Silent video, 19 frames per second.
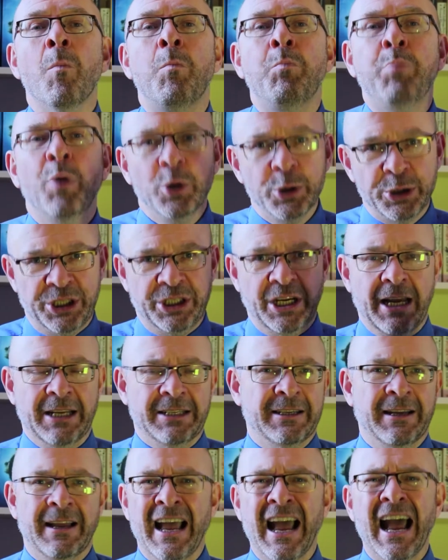
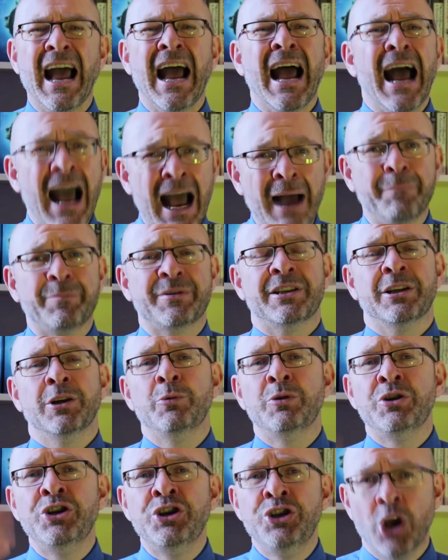Bullshit.
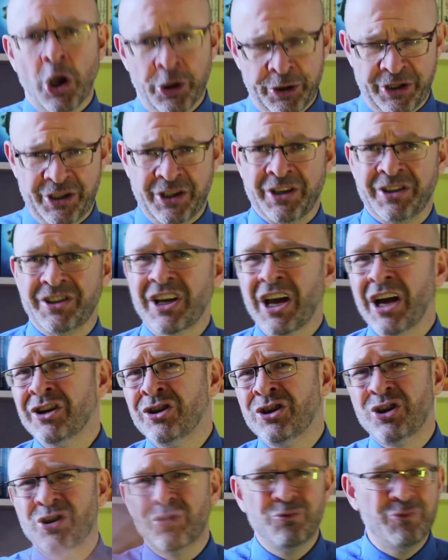Absolute nonsense.
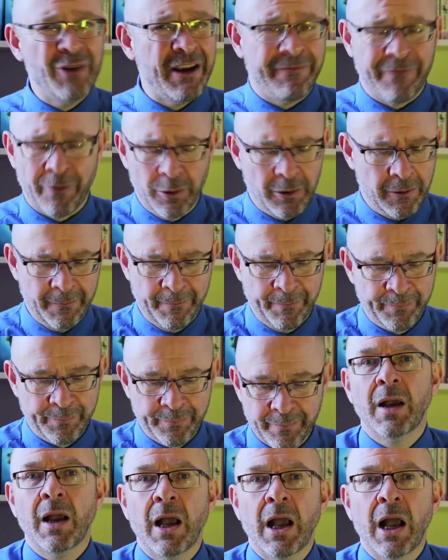Drivel.
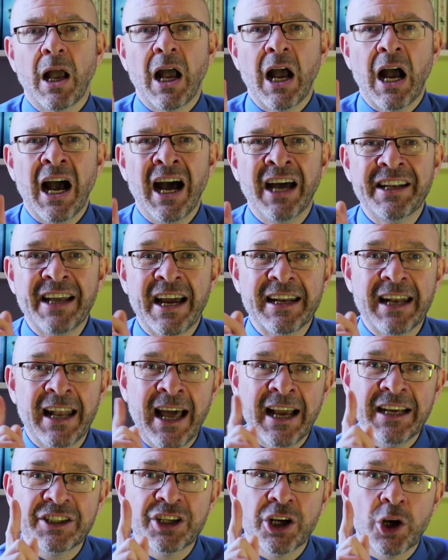And I'd
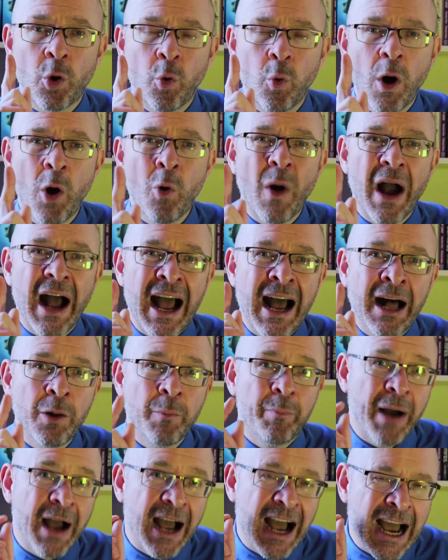like to quote
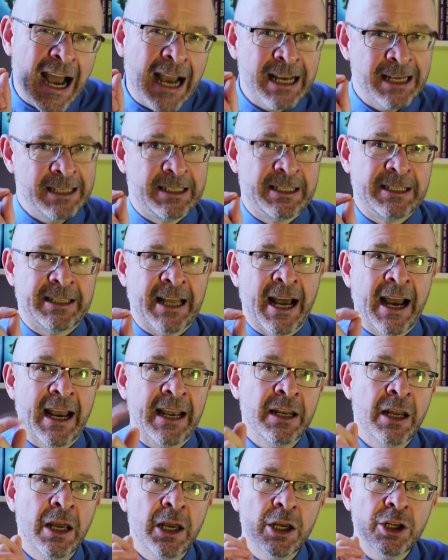Albert
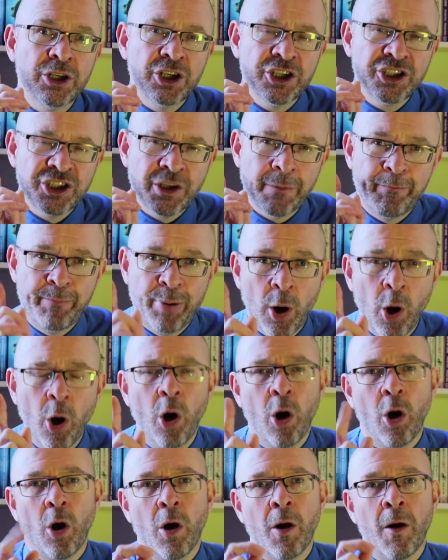Einstein to
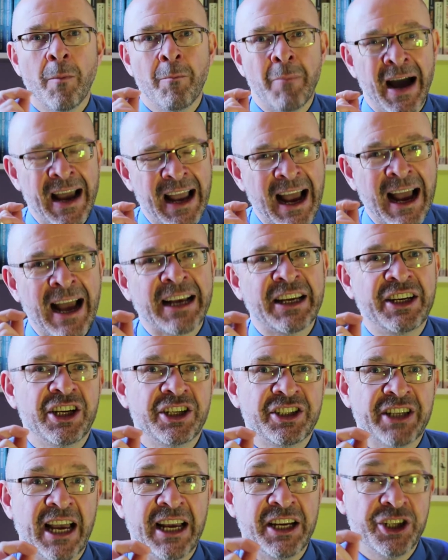support my
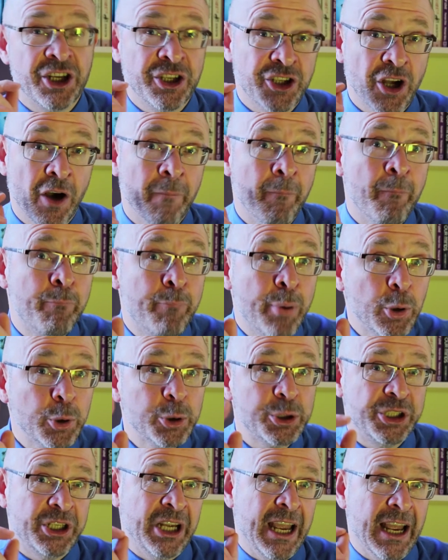accusations of
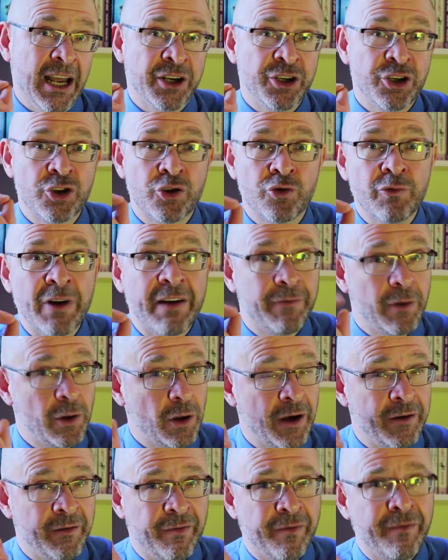bullshit and
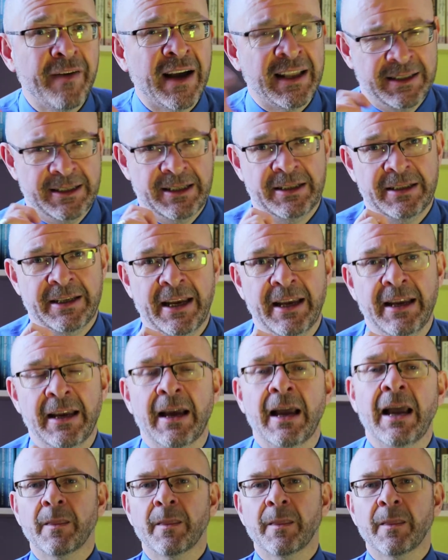drivel and fantasy.